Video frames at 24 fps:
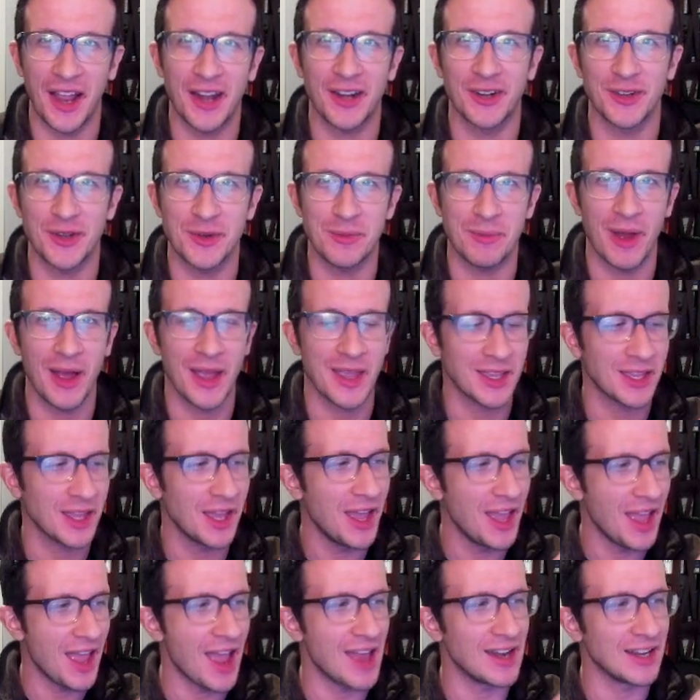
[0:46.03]
I got a new
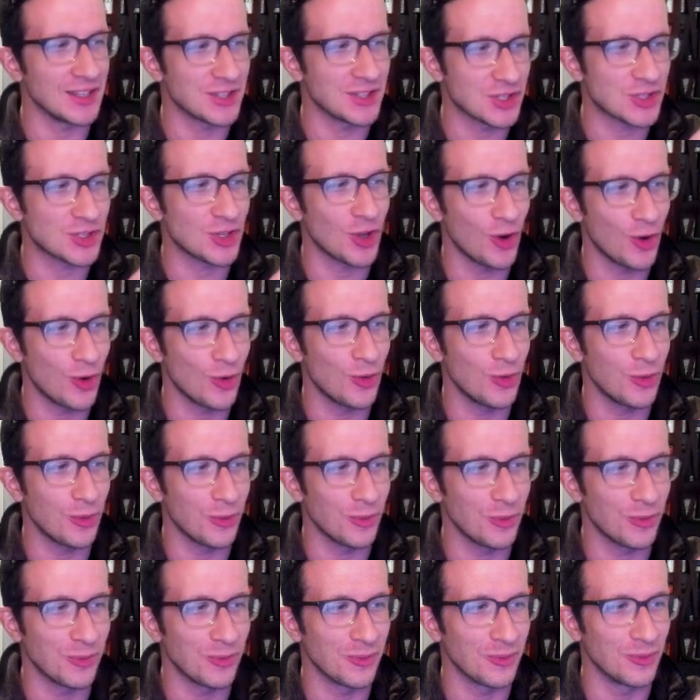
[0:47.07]
mic, and it's
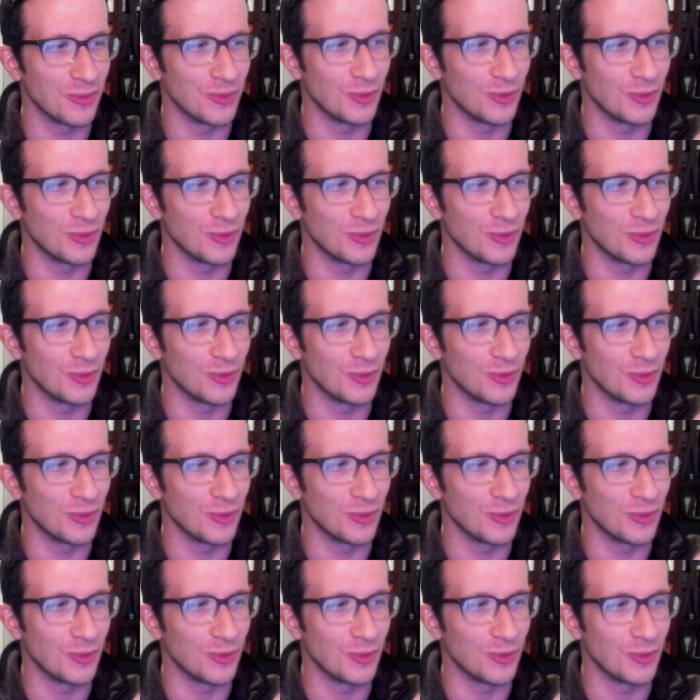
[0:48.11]
so